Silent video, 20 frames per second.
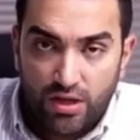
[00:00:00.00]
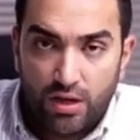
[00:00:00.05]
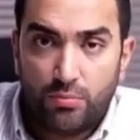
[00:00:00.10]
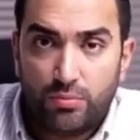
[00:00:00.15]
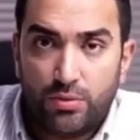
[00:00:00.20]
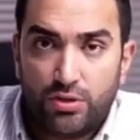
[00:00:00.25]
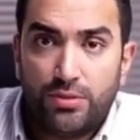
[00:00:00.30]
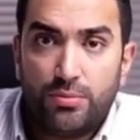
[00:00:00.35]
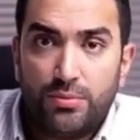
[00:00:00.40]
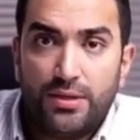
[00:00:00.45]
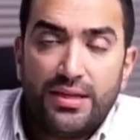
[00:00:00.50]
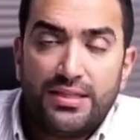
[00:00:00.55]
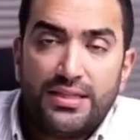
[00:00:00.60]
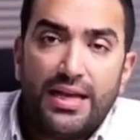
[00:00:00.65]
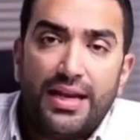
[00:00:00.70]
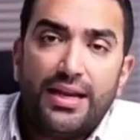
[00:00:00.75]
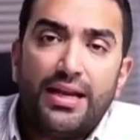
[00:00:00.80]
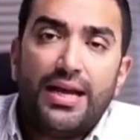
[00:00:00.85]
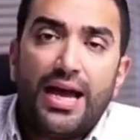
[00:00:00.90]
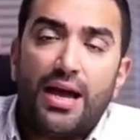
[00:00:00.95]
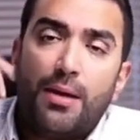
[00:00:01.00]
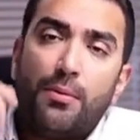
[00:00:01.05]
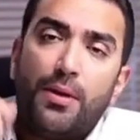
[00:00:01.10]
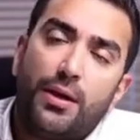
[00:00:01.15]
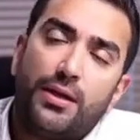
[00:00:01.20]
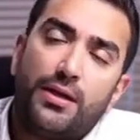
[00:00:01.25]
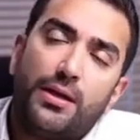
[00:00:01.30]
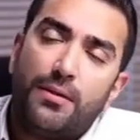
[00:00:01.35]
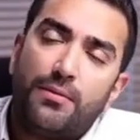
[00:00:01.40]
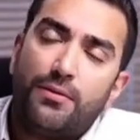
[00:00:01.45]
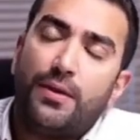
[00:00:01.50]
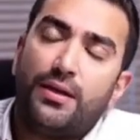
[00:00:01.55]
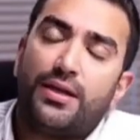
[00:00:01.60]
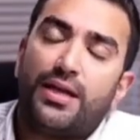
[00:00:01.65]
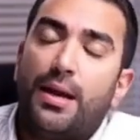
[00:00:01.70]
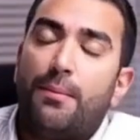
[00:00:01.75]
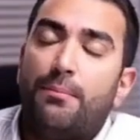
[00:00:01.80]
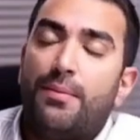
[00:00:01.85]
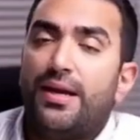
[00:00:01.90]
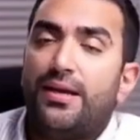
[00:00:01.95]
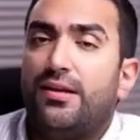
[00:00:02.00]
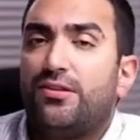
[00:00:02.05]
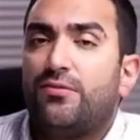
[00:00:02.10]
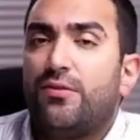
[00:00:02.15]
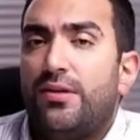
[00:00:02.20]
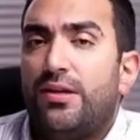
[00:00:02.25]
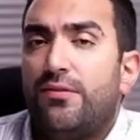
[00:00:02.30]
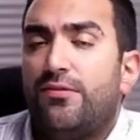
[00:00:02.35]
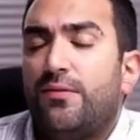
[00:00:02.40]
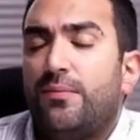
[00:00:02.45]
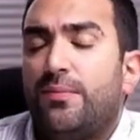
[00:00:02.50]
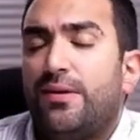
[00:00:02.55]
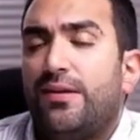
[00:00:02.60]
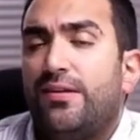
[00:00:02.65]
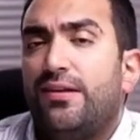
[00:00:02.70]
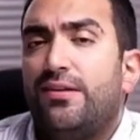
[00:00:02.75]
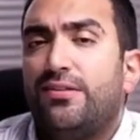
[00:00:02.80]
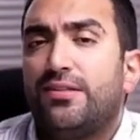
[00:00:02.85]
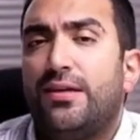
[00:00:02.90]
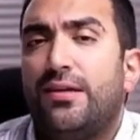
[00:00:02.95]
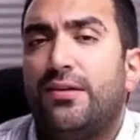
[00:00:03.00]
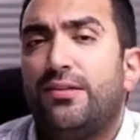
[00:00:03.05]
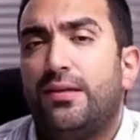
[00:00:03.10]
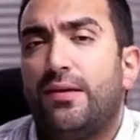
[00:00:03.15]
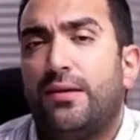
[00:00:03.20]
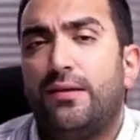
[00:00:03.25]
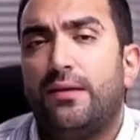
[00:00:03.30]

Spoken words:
which means I can't run different campaigns for different businesses.